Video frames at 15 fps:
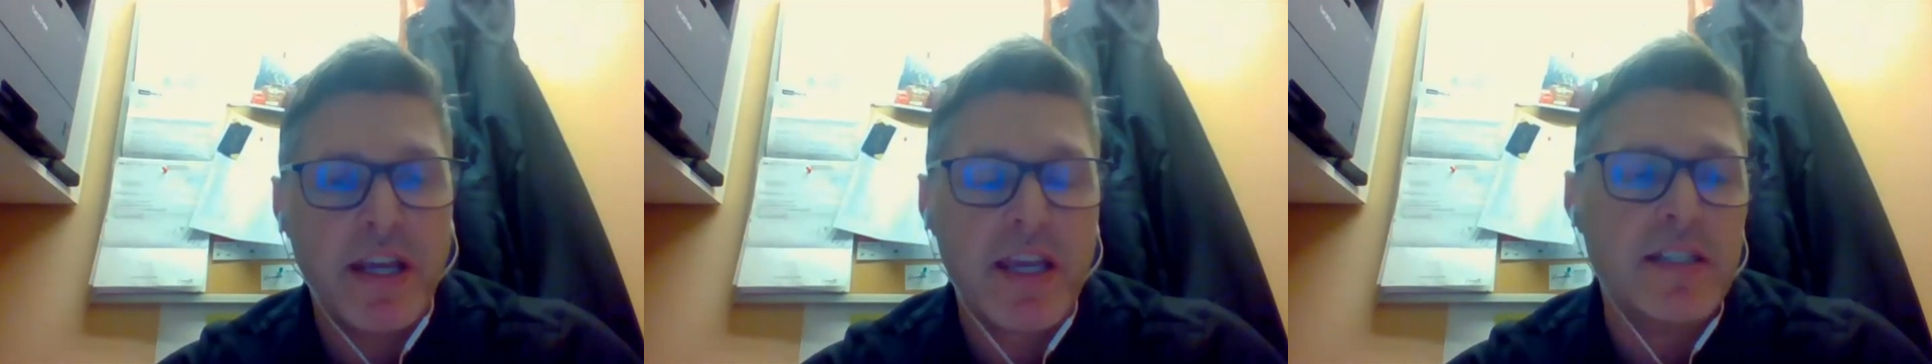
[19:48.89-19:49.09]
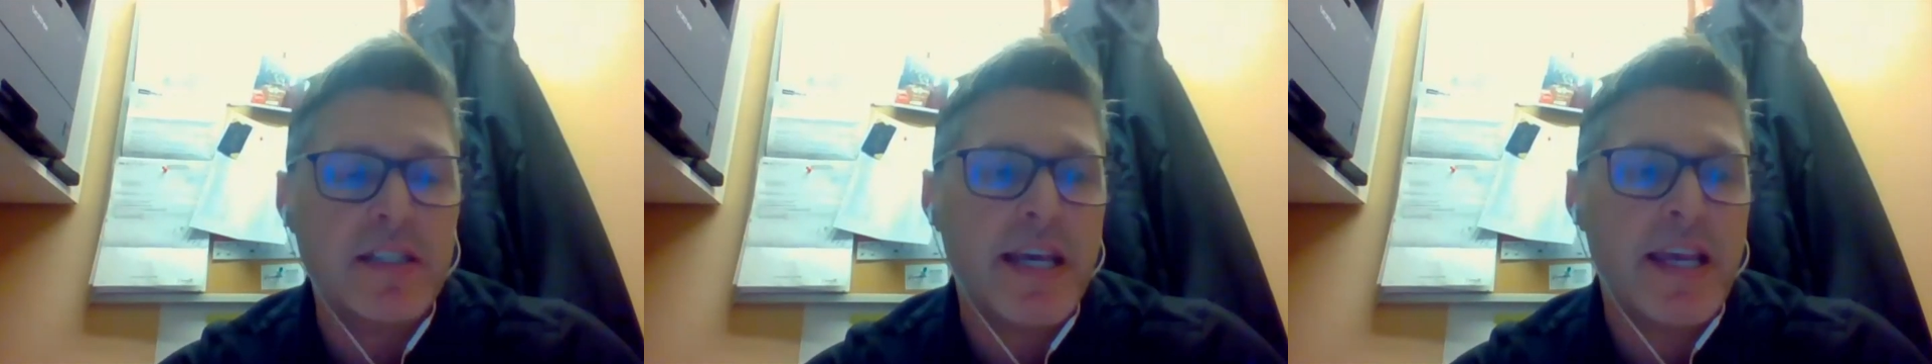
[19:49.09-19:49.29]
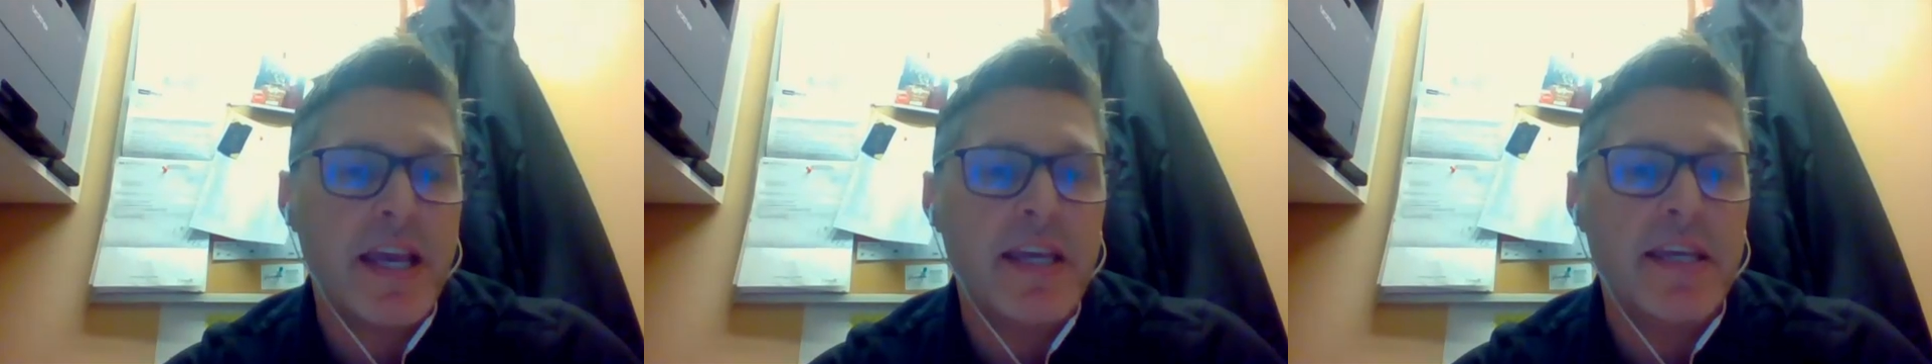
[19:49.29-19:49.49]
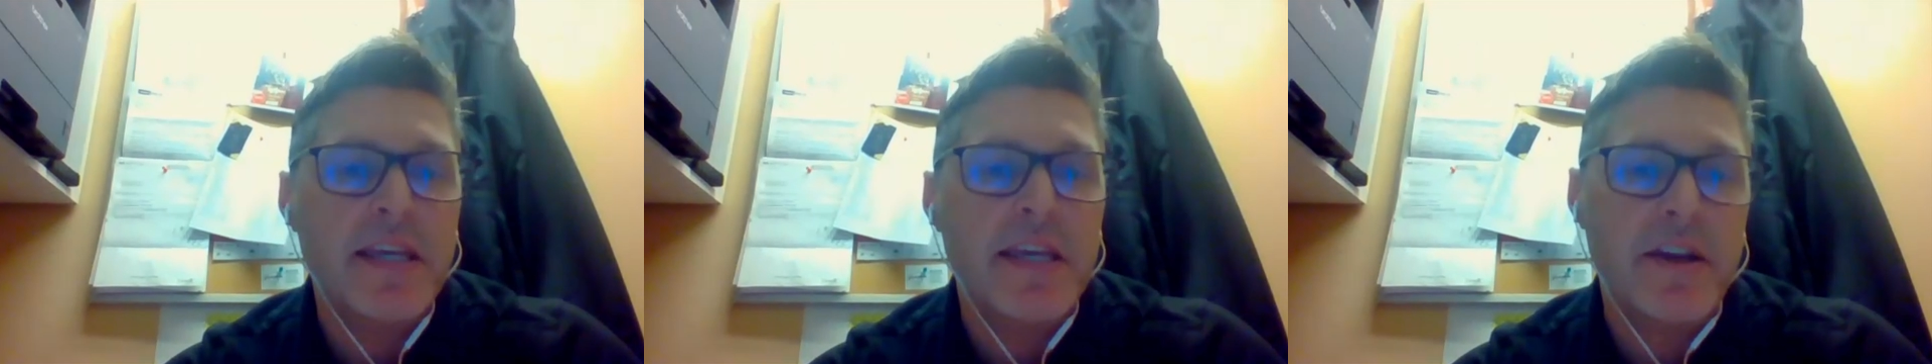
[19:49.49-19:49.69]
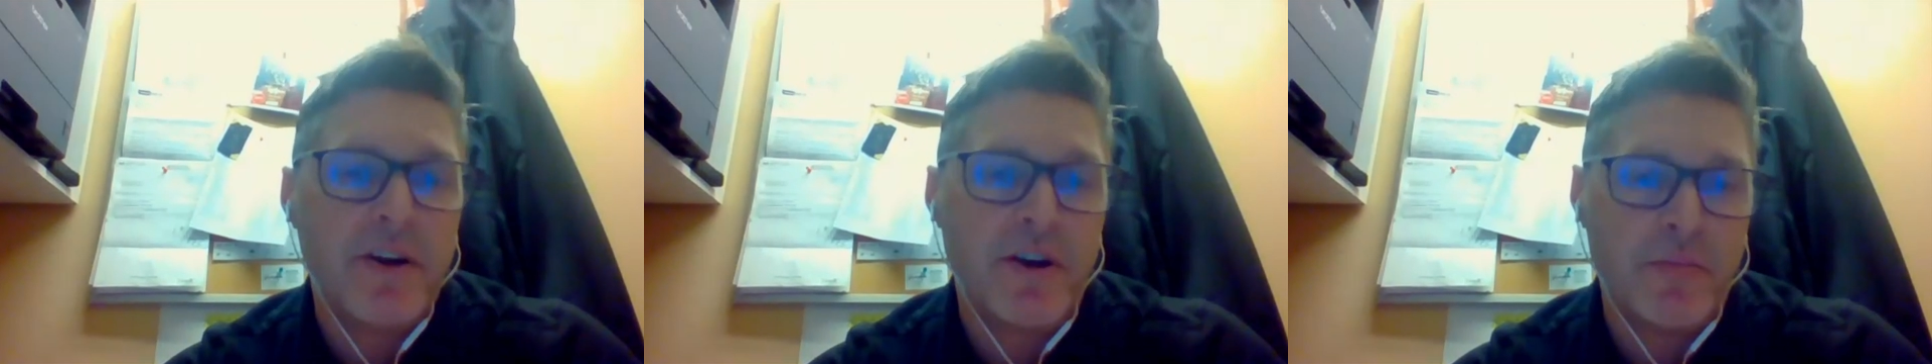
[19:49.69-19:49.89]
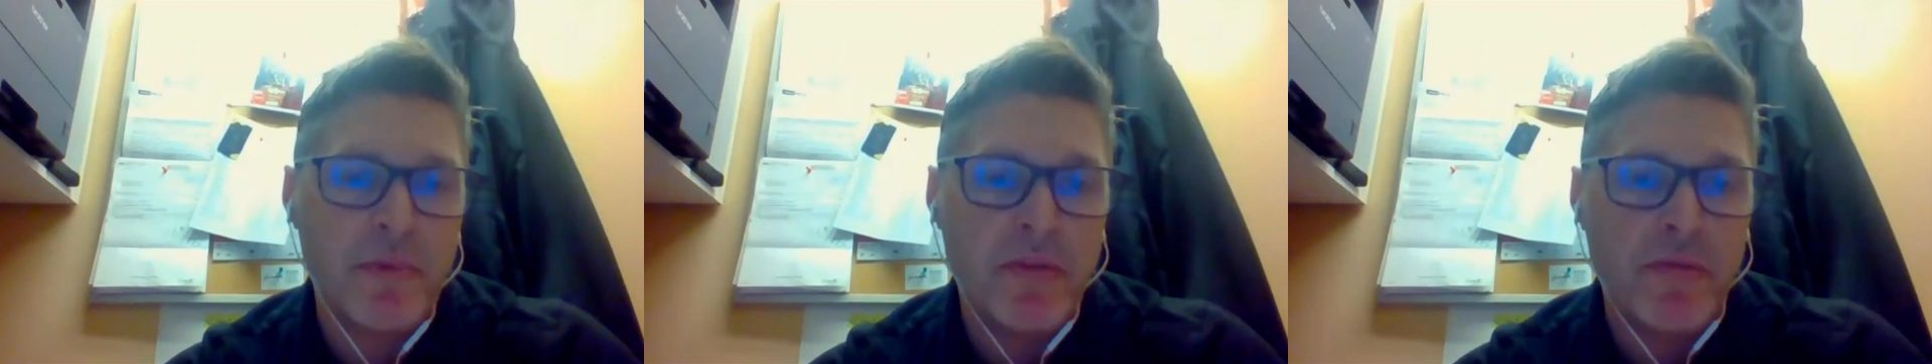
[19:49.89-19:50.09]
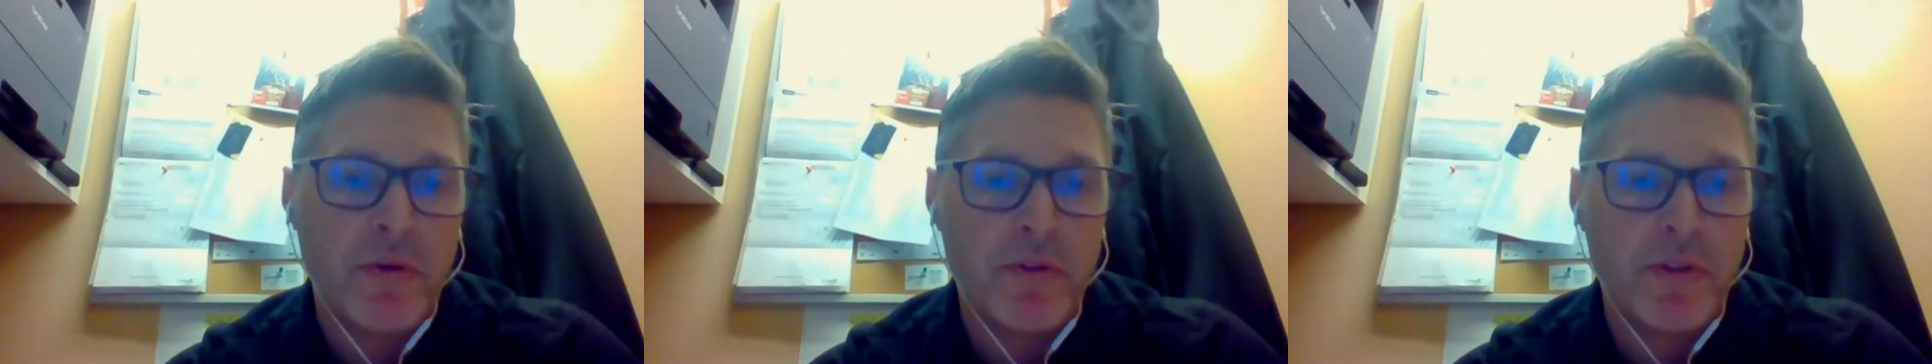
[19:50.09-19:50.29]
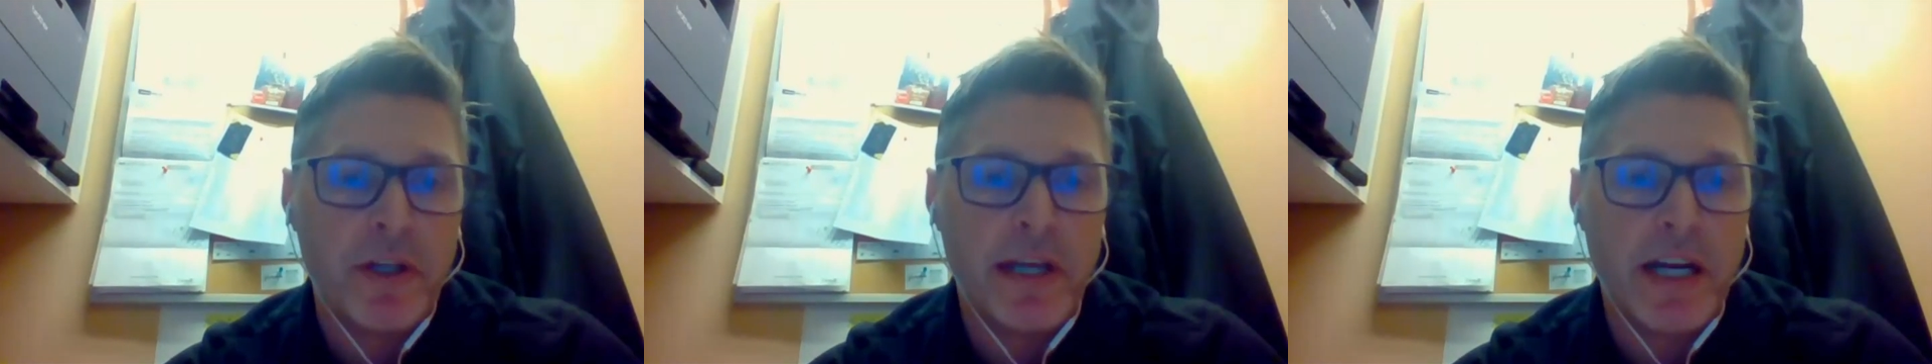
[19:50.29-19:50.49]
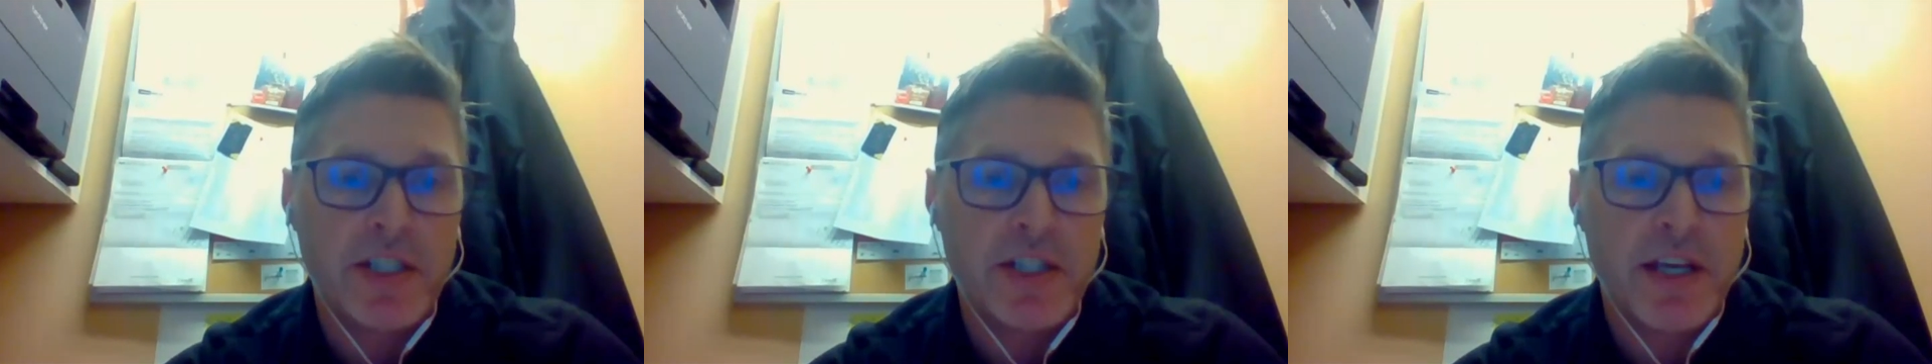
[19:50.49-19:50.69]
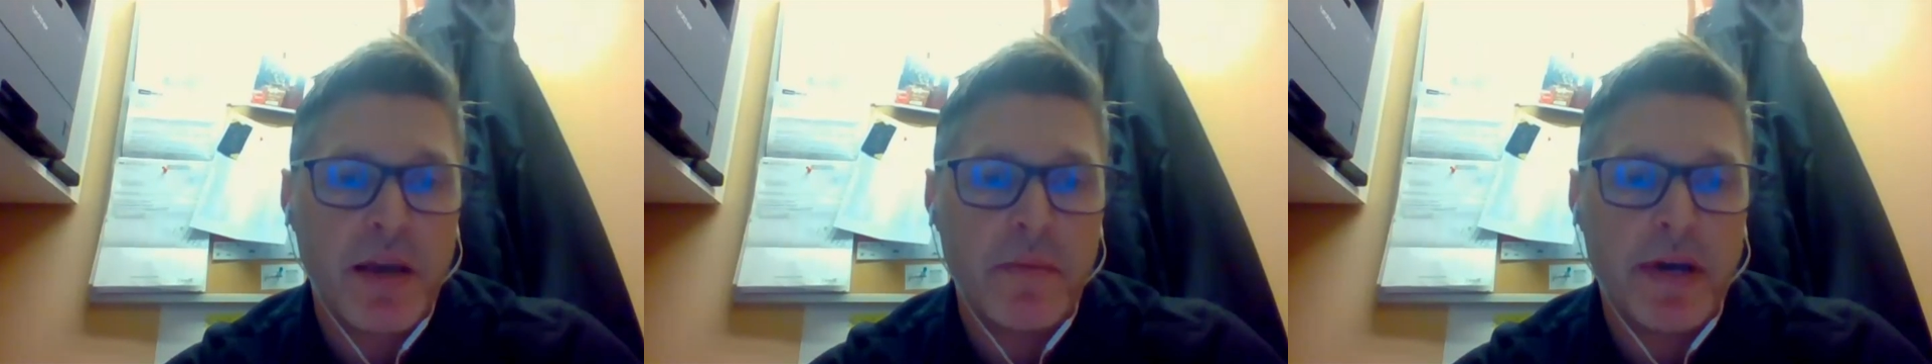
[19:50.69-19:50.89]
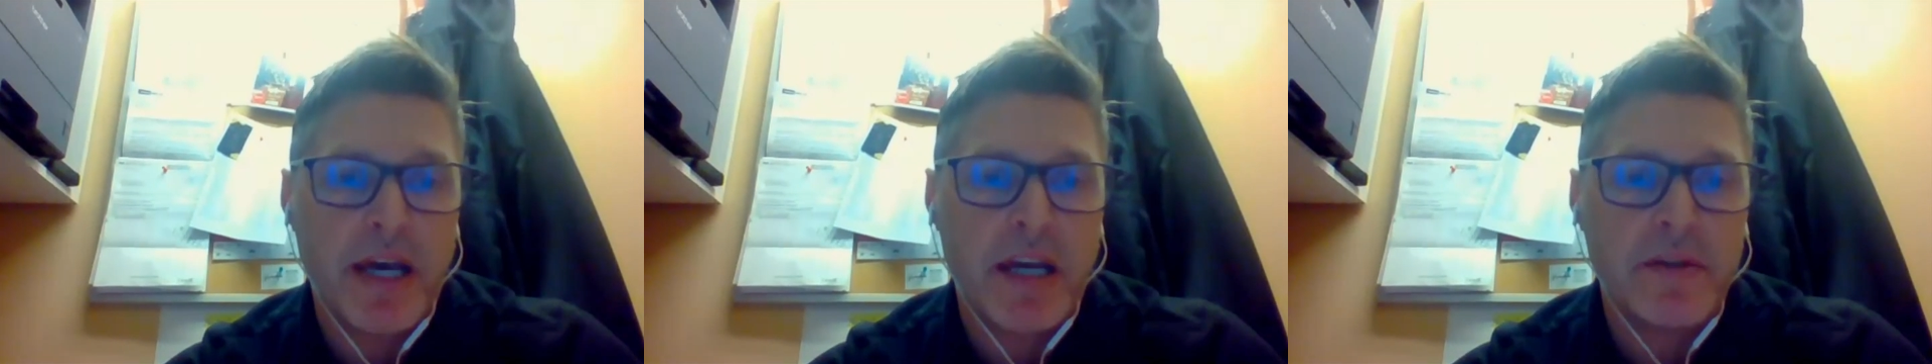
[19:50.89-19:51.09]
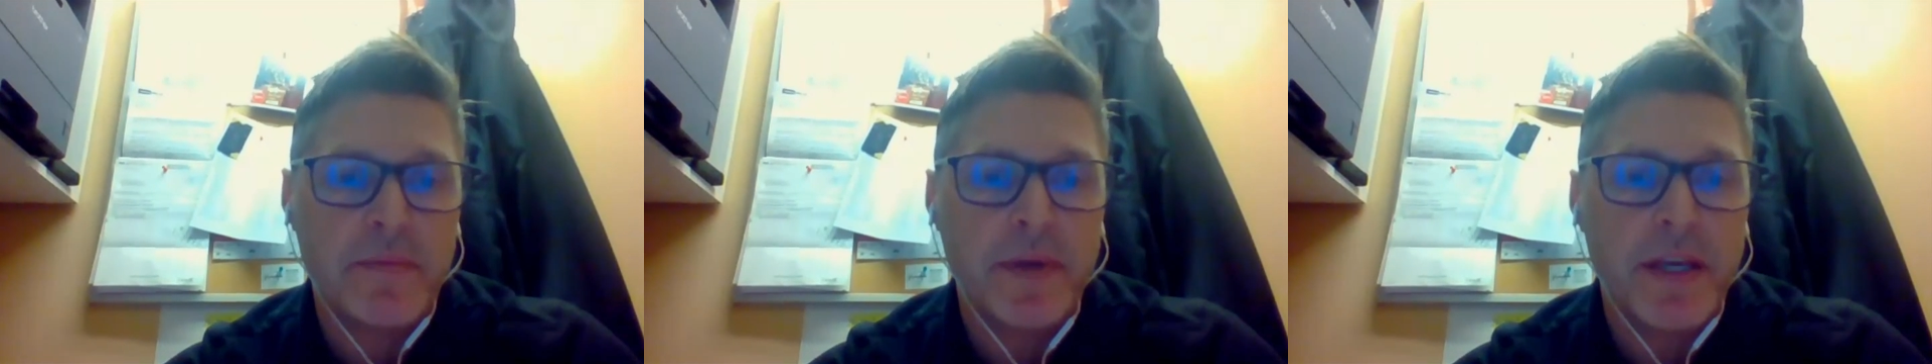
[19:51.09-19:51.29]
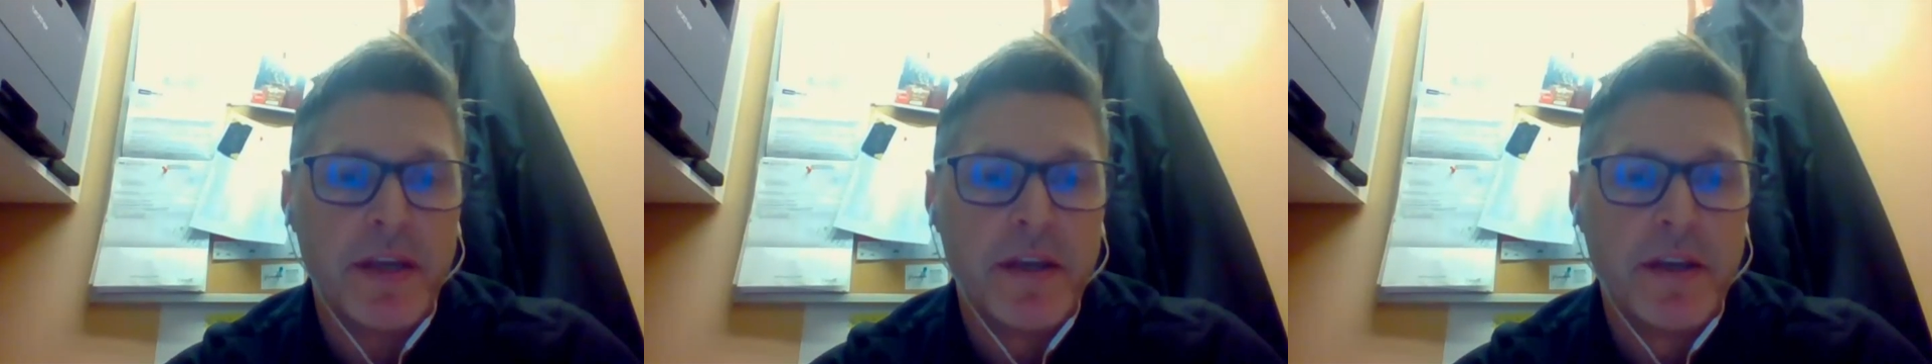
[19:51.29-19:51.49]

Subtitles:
It can take a year before they'll actually get back to me.